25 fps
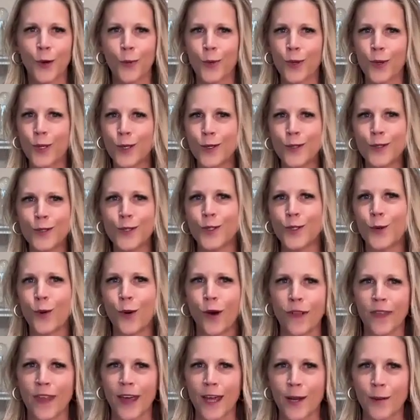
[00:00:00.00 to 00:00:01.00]
we used to
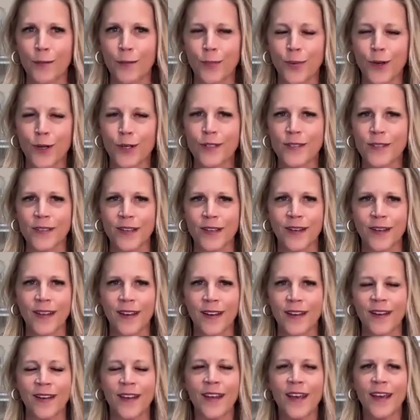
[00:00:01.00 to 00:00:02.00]
do all that in person,
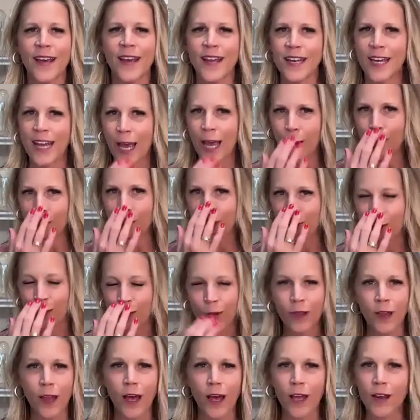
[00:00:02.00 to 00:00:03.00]
and now we
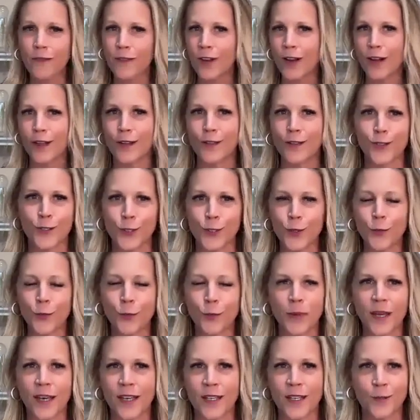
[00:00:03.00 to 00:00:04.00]
do a lot of it on
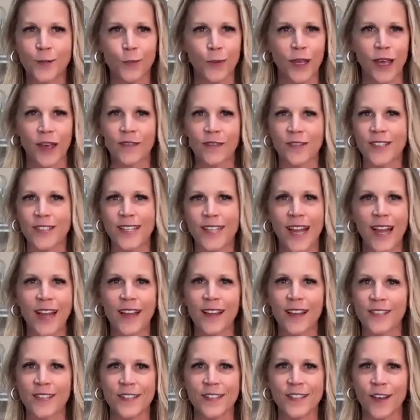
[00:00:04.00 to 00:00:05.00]
Zoom because we have
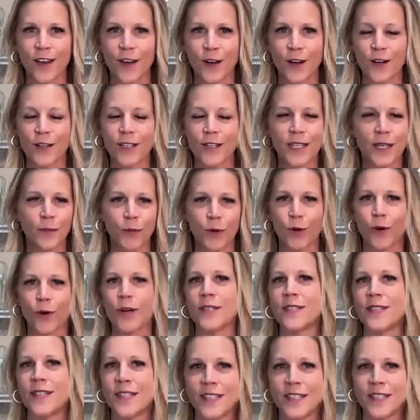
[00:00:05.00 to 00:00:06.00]
stylists on our team
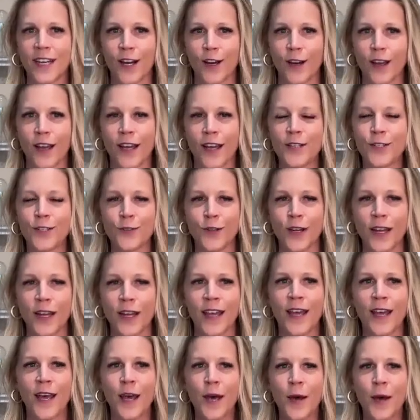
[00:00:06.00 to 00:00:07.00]
across the entire
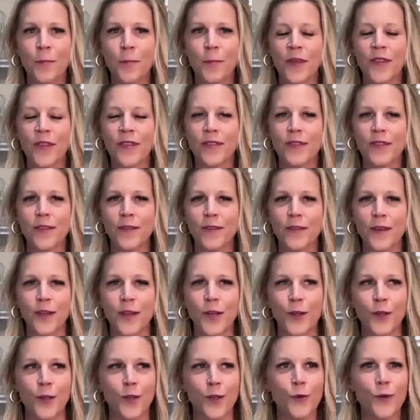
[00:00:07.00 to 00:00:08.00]
country. But
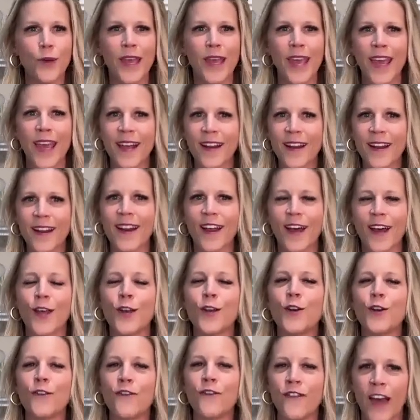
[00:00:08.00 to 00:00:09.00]
you cannot
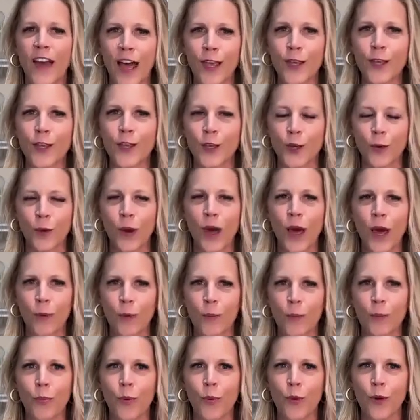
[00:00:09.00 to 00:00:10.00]
undervalue
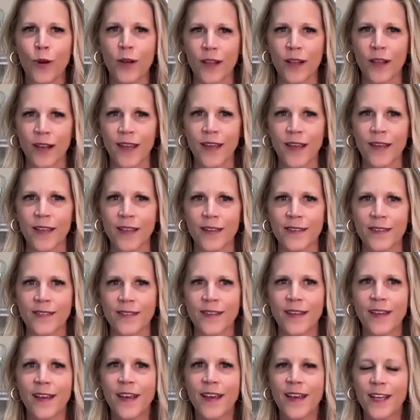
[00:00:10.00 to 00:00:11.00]
how important it
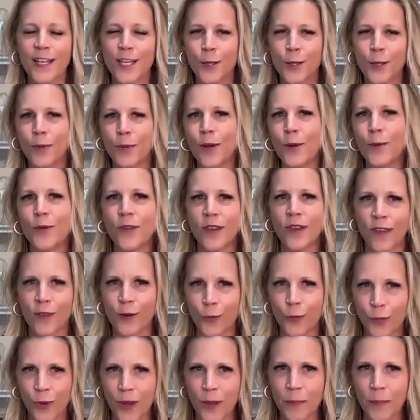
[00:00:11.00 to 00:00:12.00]
is to be with
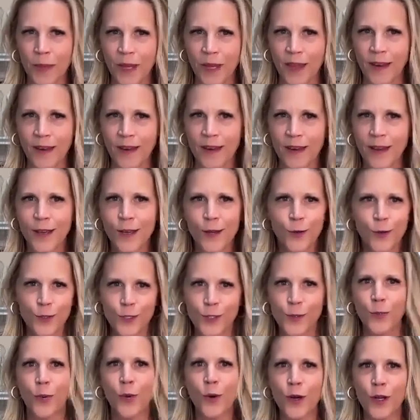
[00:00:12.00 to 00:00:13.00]
other women
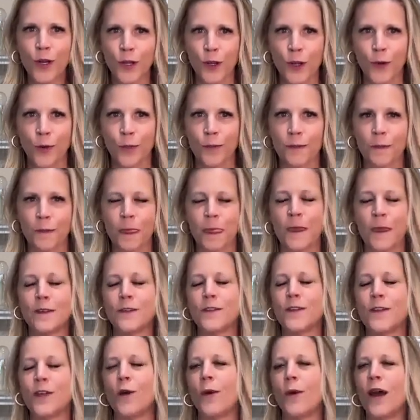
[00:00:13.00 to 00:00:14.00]
who support you.
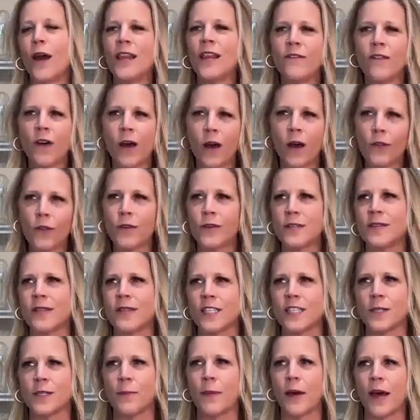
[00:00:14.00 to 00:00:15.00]
So I love all those
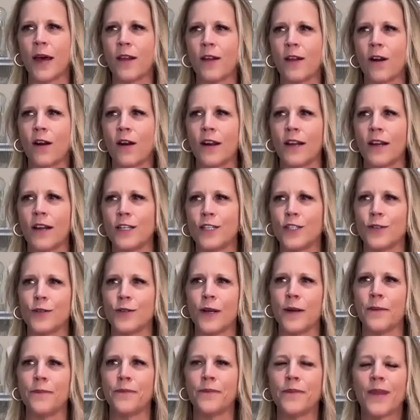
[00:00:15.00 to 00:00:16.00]
things about our
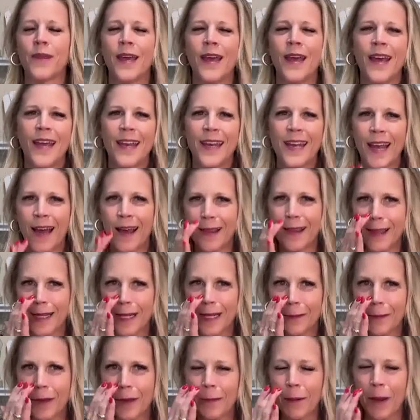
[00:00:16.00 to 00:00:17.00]
industry. Now, a
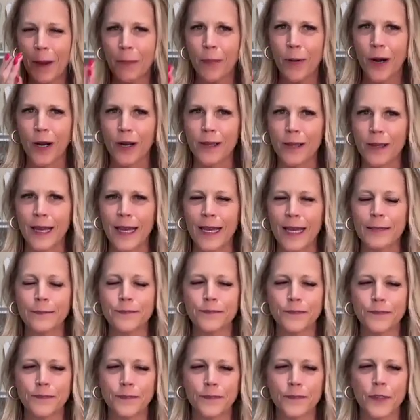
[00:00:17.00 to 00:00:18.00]
little bit about Park
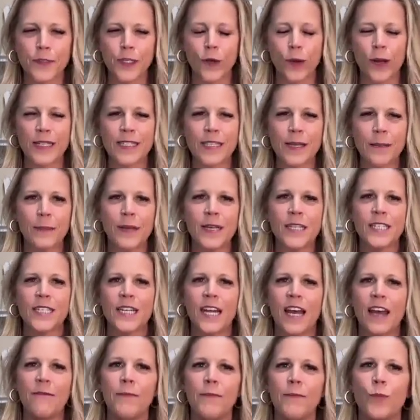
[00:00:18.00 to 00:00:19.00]
Lane. As I
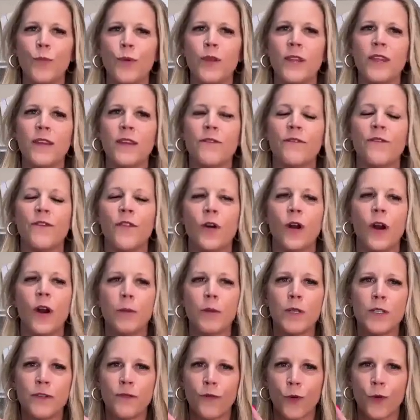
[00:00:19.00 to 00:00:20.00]
mentioned, I've been with them for
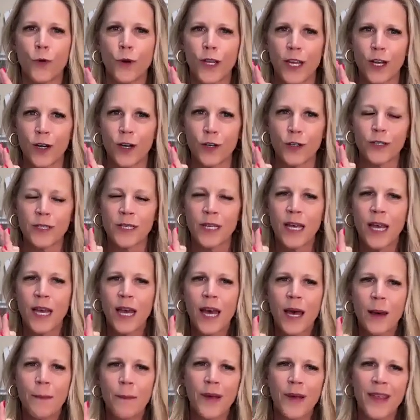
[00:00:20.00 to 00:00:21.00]
almost 4 years,
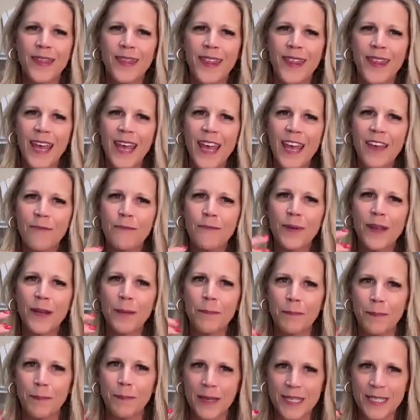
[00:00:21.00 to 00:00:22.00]
but they have
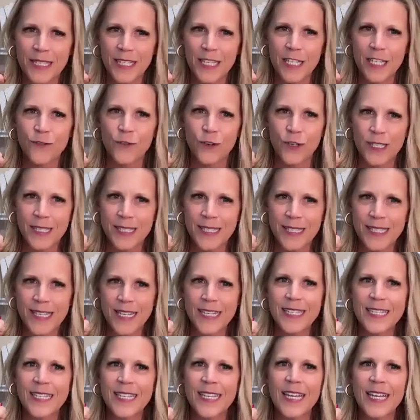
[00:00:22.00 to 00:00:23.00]
been in business for
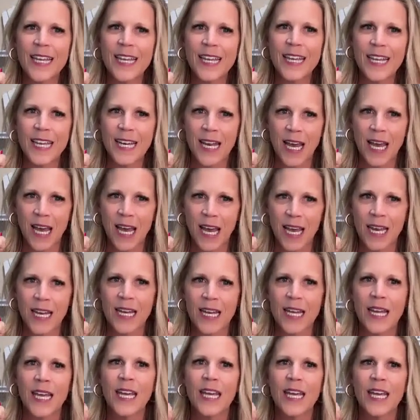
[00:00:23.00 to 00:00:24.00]

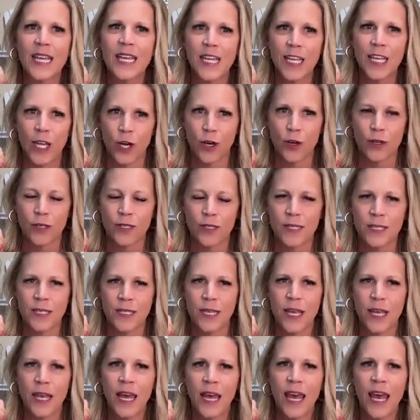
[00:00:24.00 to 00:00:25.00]
69
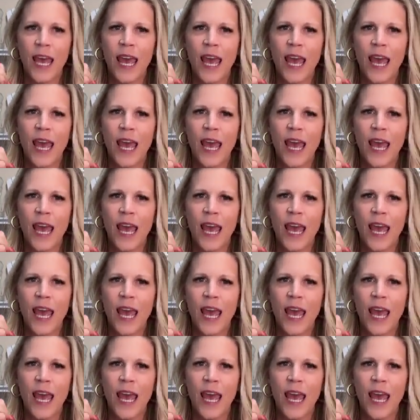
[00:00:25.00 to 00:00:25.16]
years.